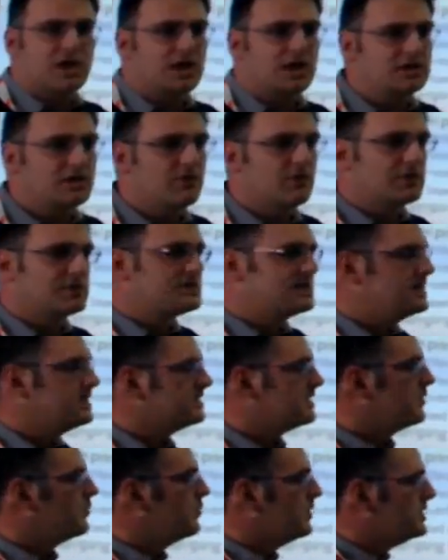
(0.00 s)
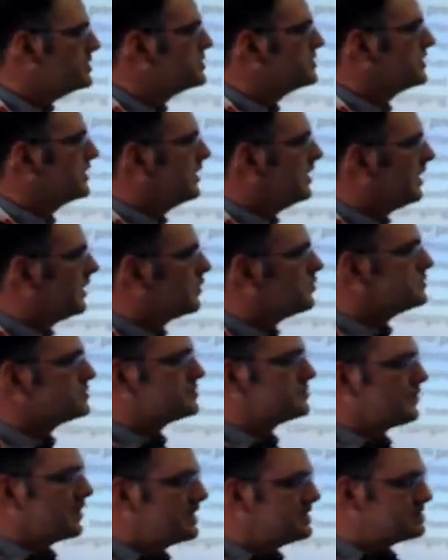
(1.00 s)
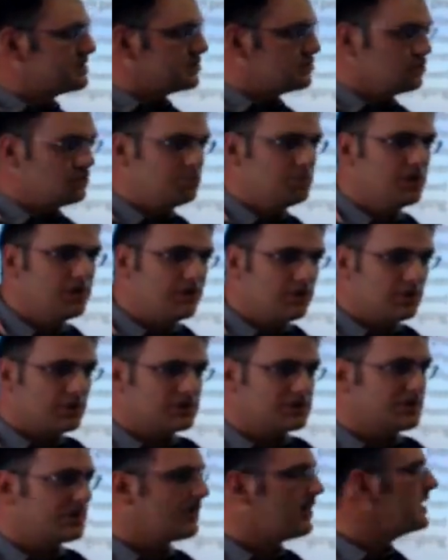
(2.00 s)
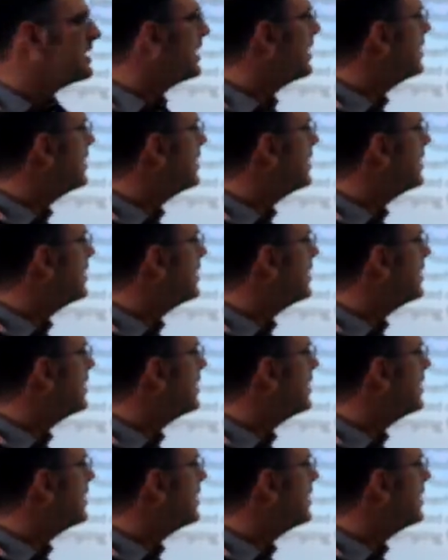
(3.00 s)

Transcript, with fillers: active on a system, which uh, constraints should be enforced right